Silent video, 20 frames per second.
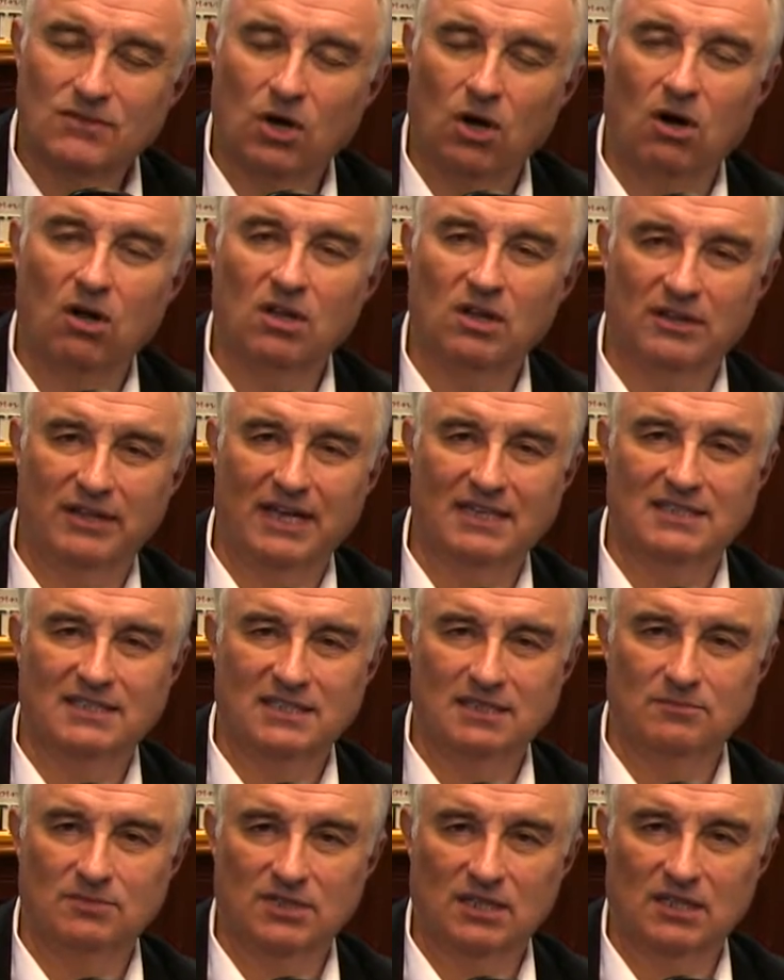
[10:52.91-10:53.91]
All of that
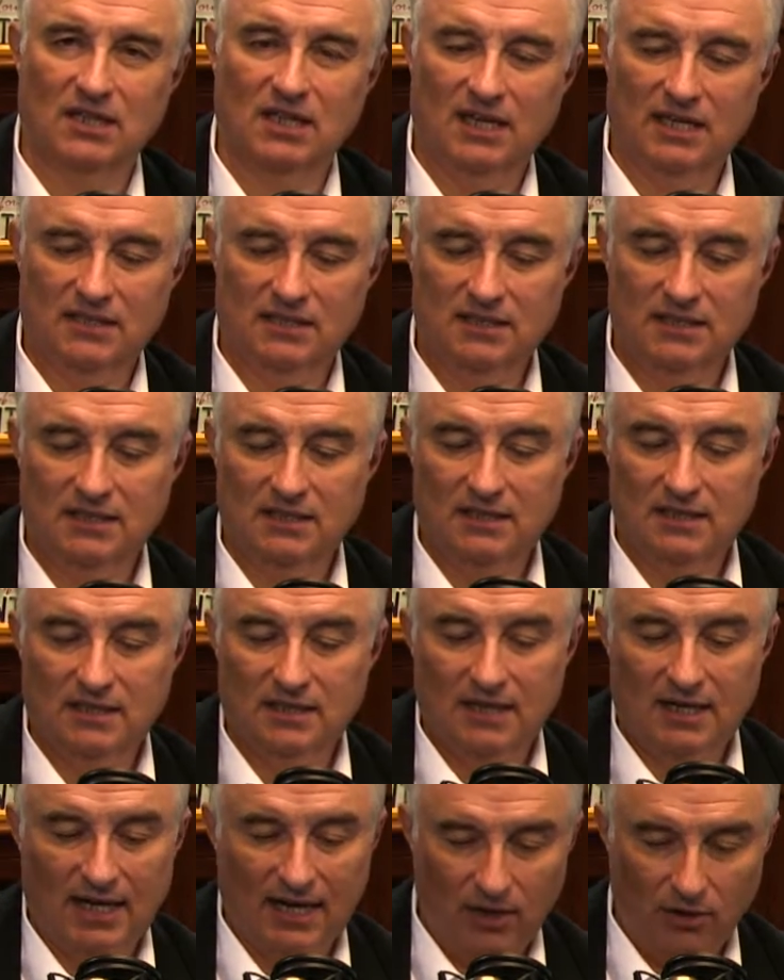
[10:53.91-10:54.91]
seems unlikely.
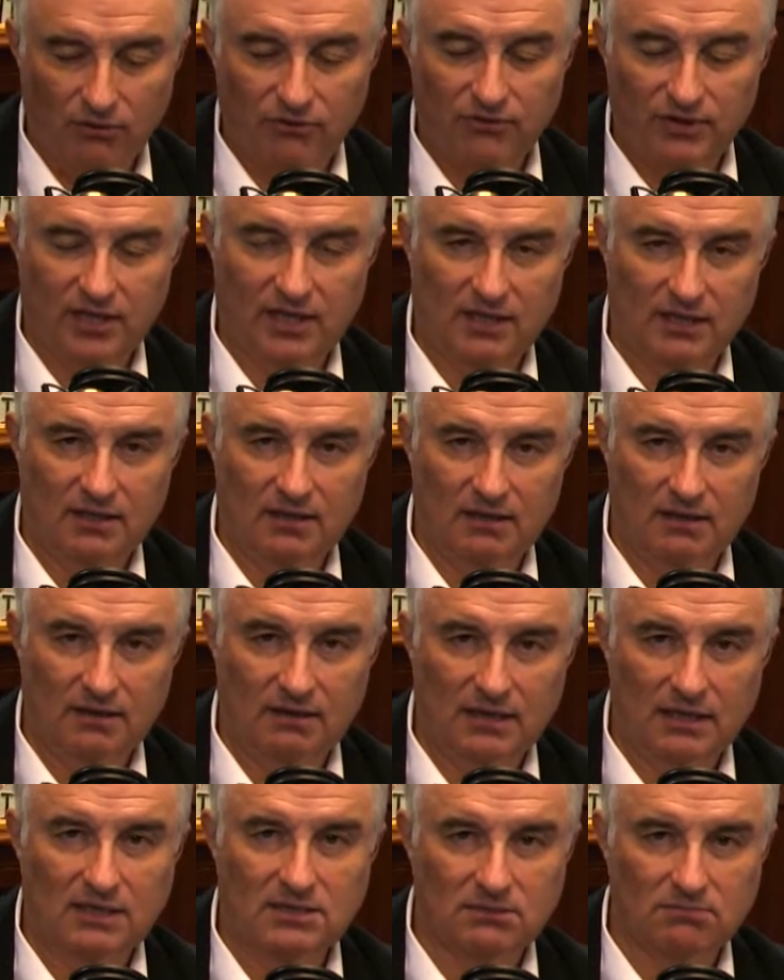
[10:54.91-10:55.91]
I don't think
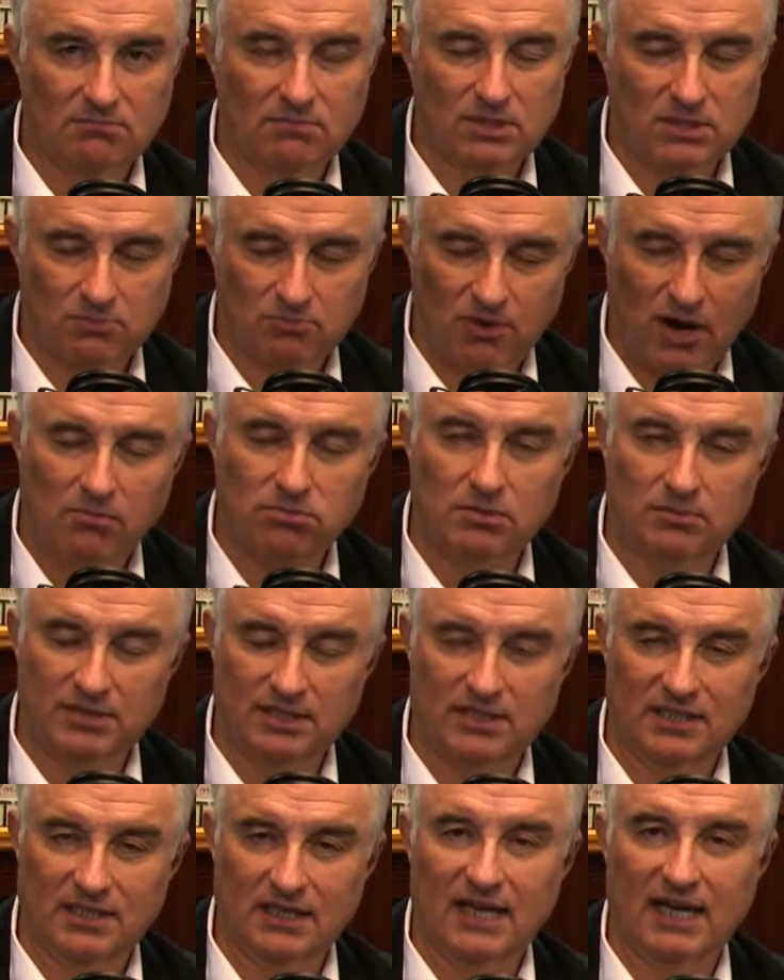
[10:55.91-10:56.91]
it's it's
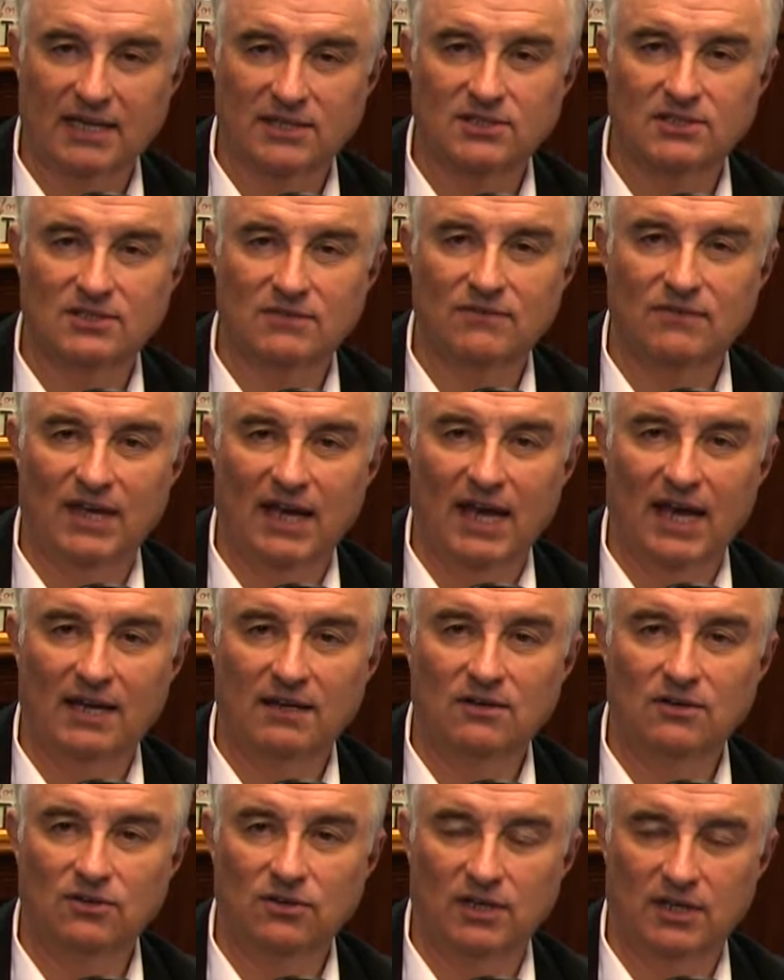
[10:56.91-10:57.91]
probably the case
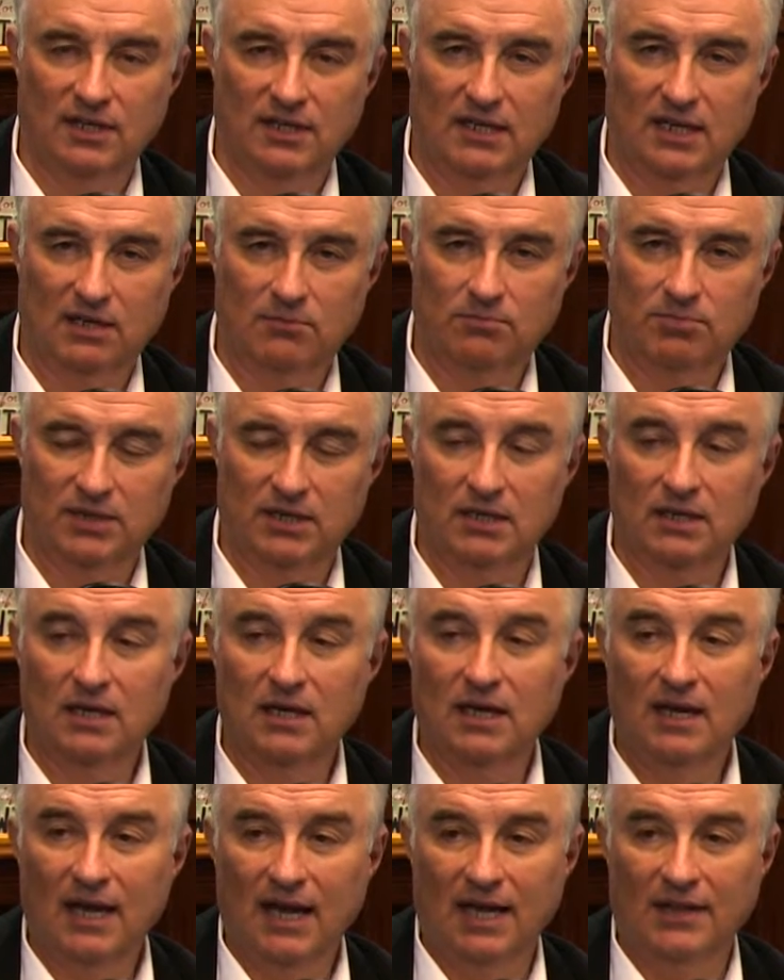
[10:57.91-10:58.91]
that you didn't get bit,
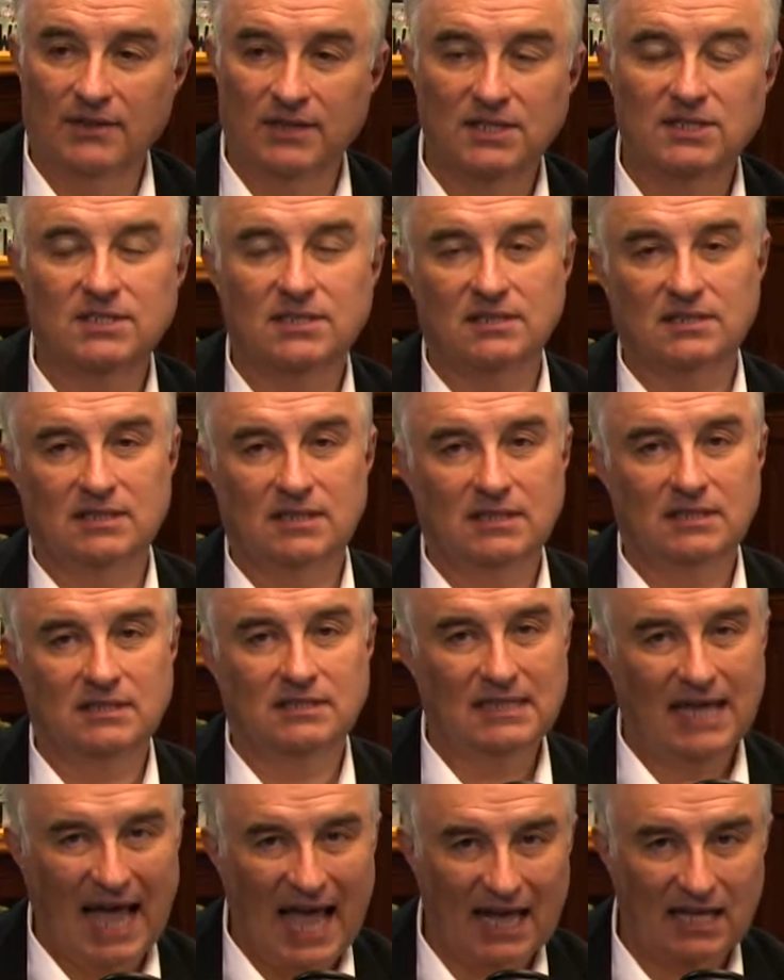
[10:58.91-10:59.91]
and this is
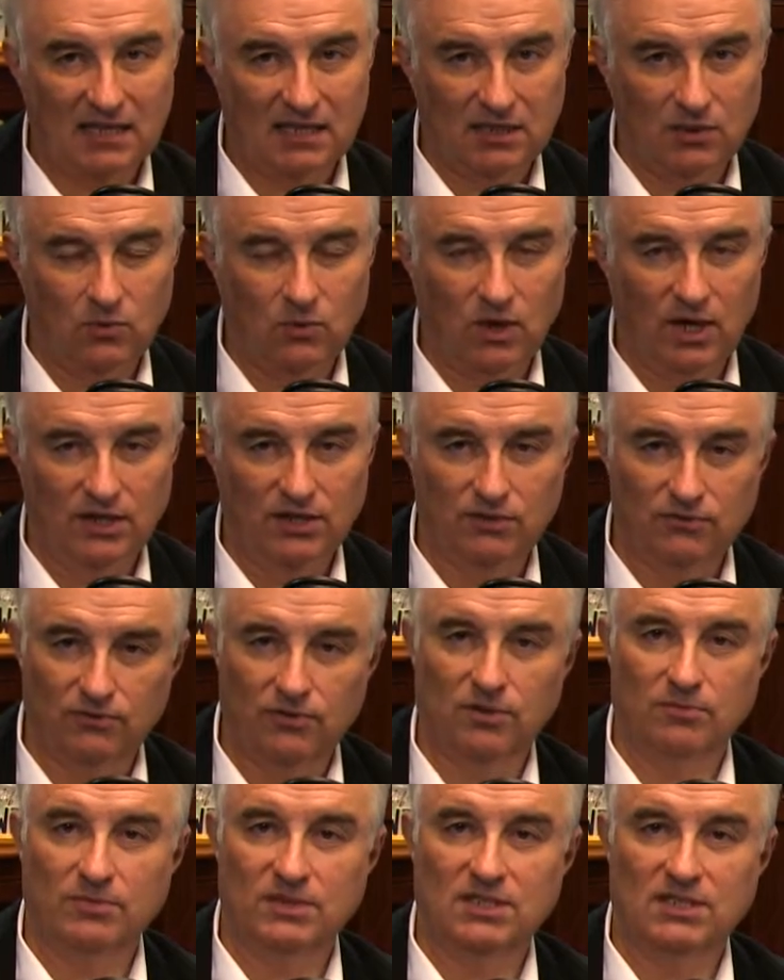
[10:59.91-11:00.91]
exactly why you've
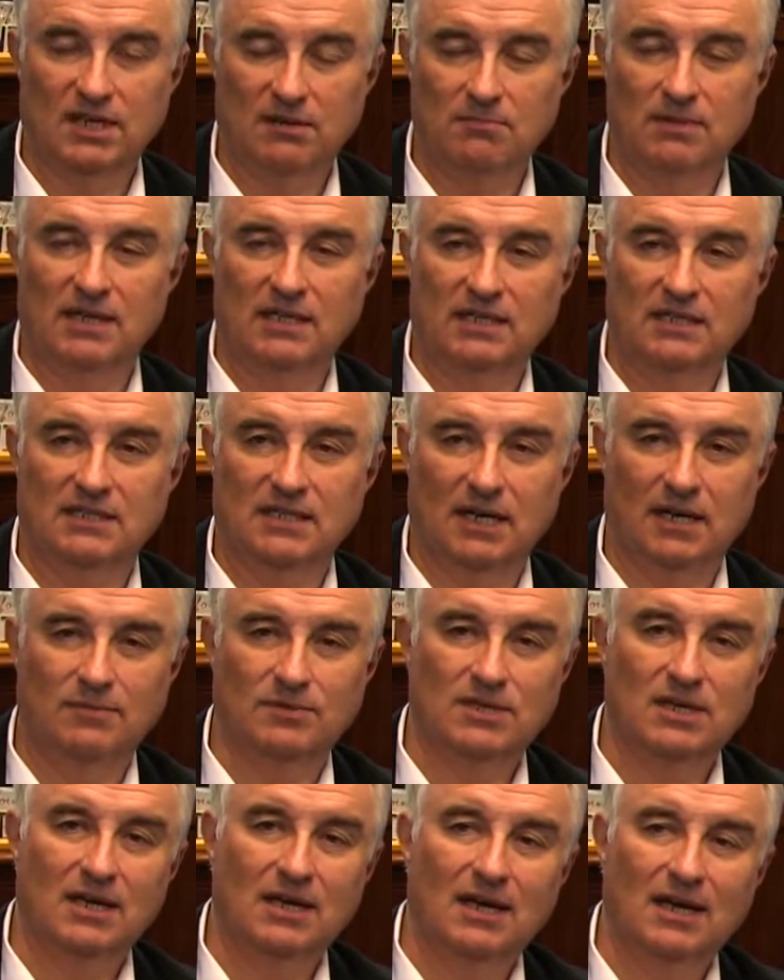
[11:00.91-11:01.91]
heard me say many
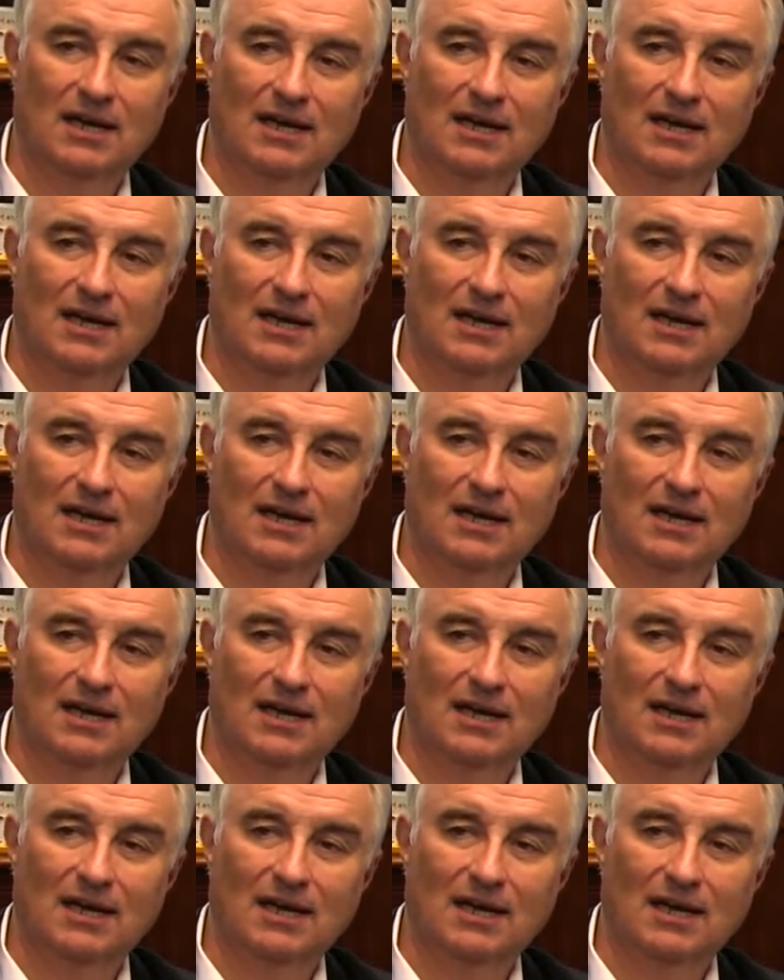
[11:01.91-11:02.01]
times.